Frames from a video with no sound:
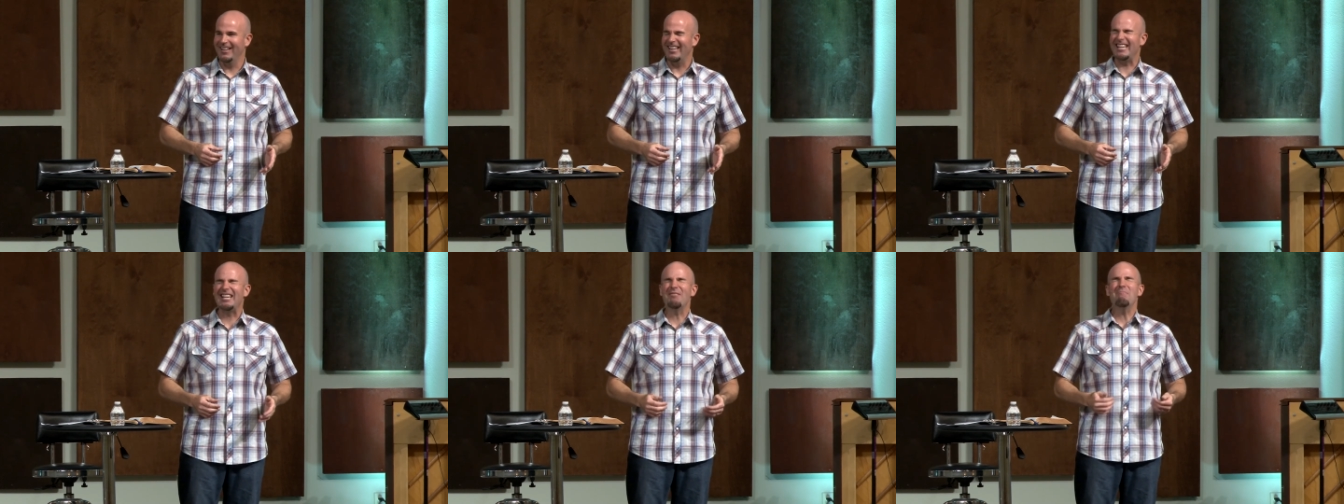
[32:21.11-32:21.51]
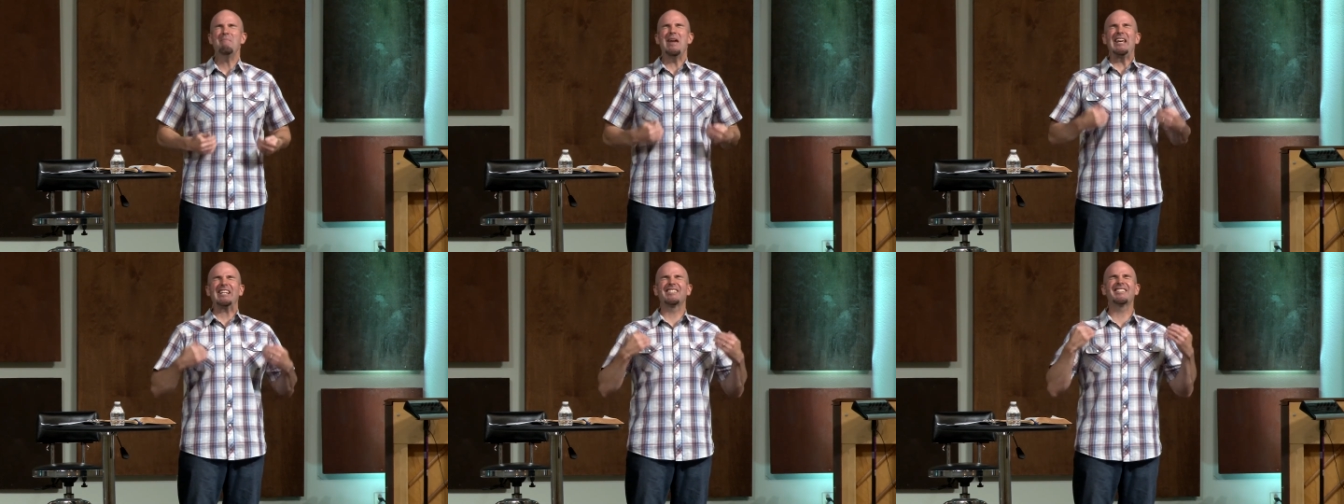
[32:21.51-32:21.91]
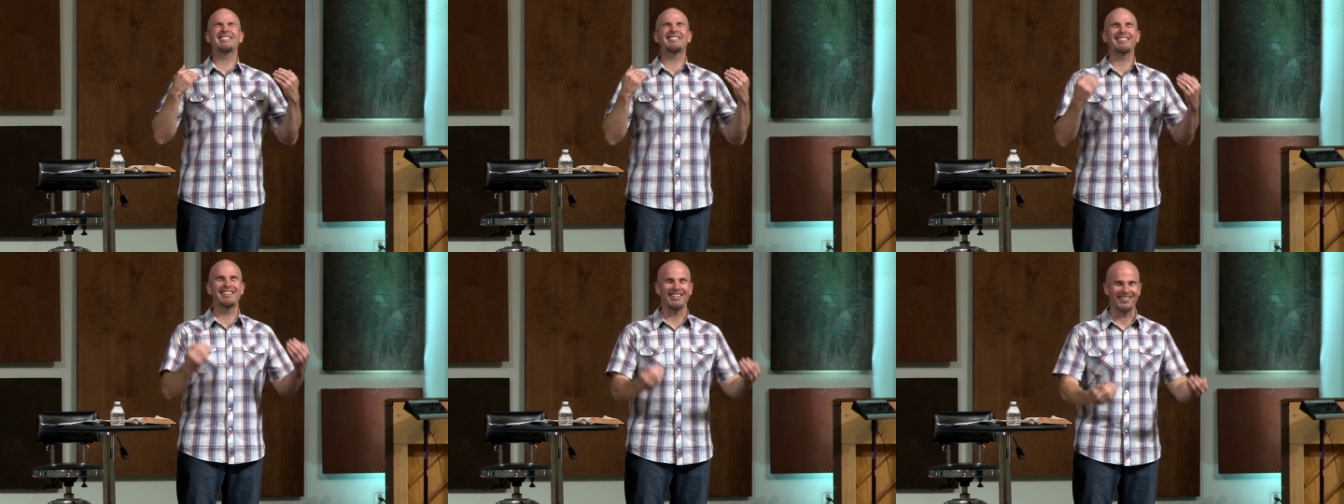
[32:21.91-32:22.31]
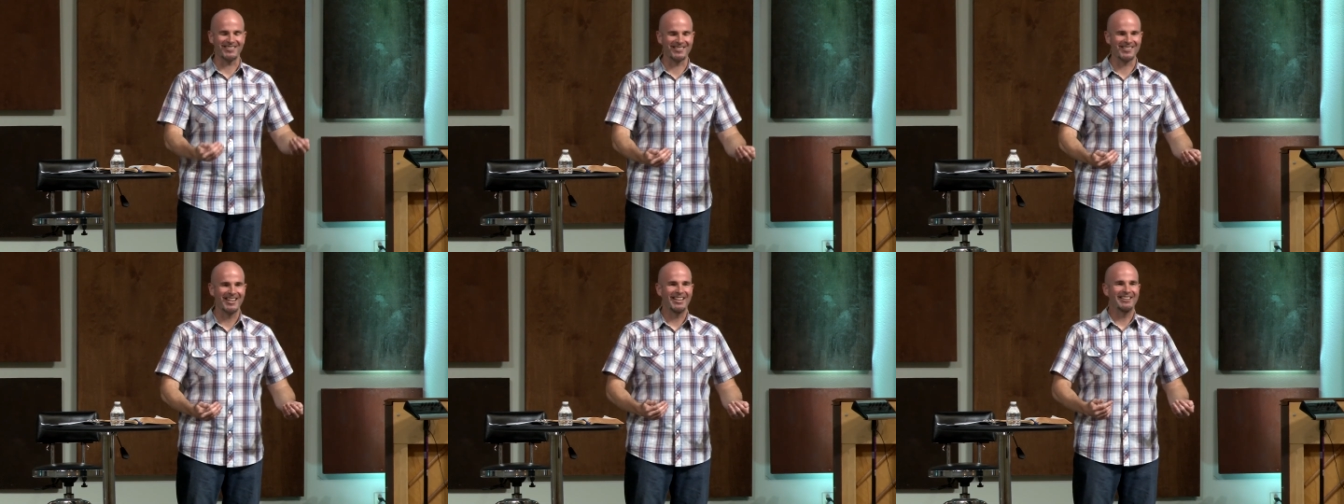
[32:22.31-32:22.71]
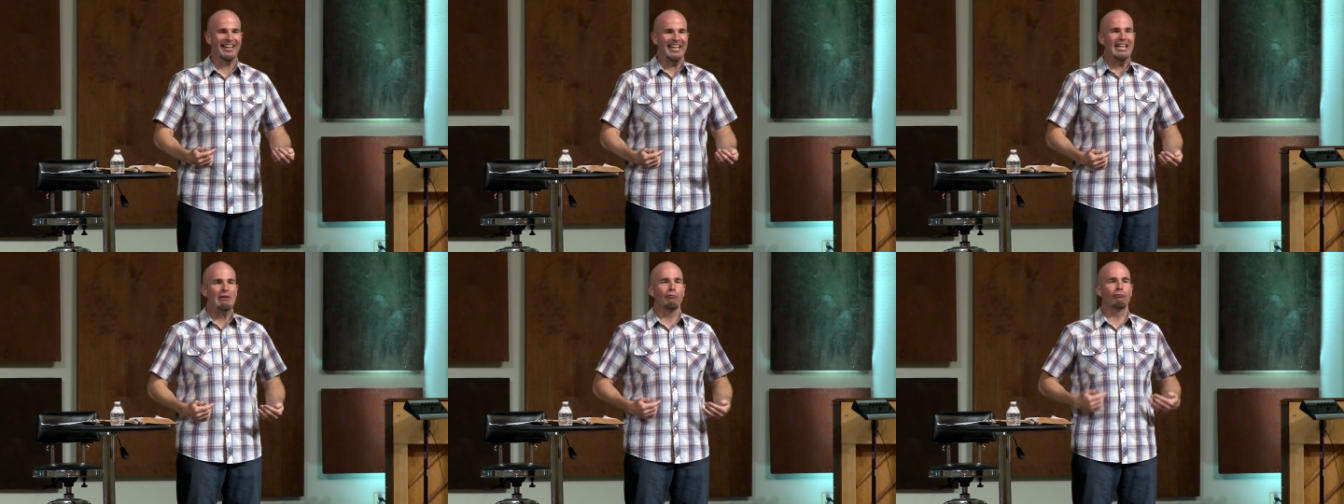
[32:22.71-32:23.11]
It makes sense that
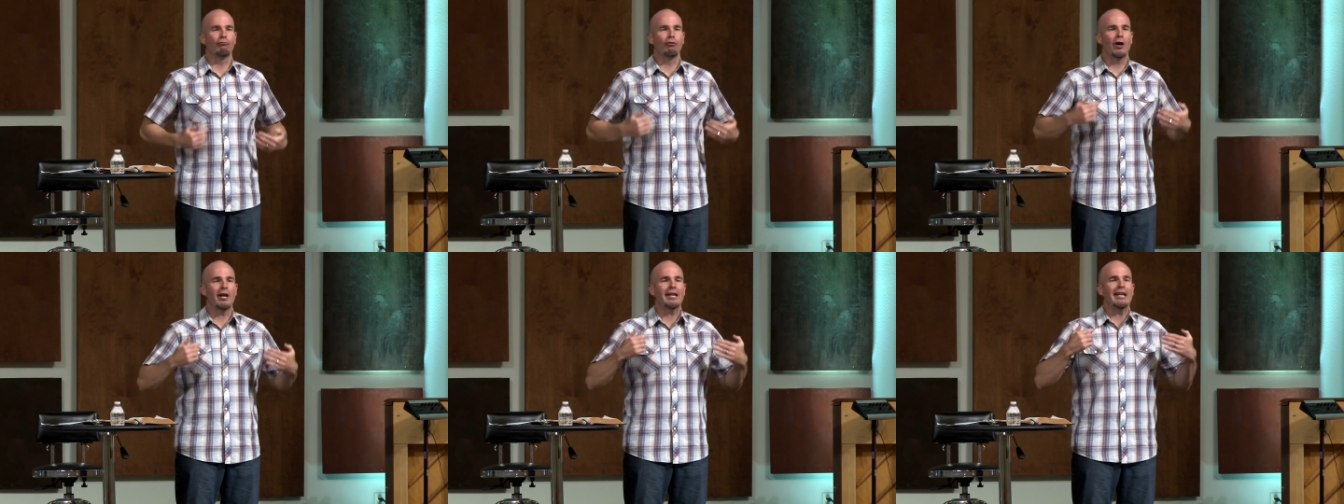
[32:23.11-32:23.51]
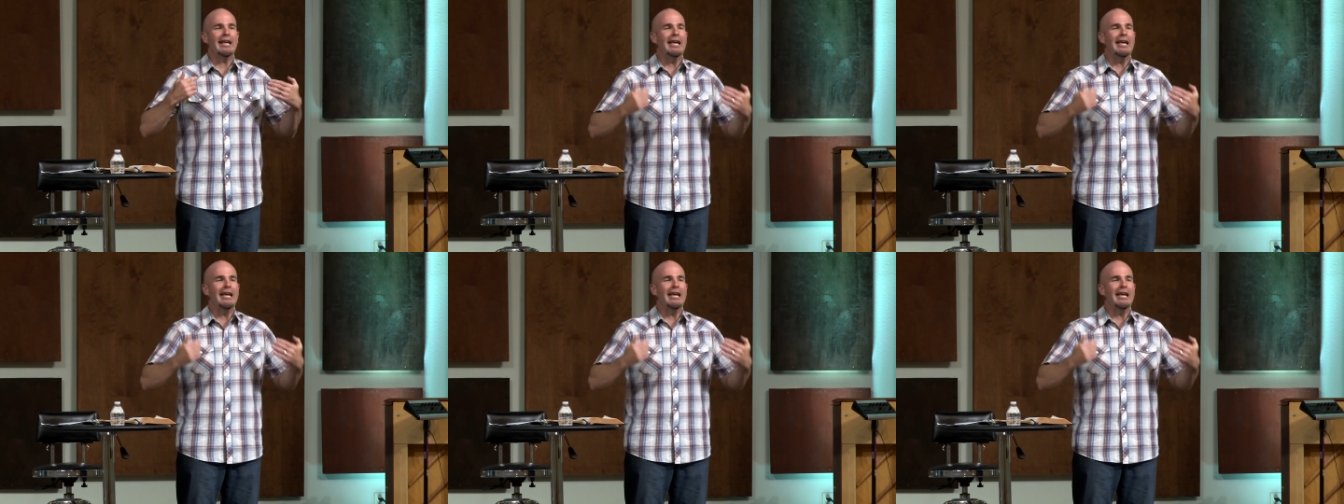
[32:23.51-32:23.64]
he front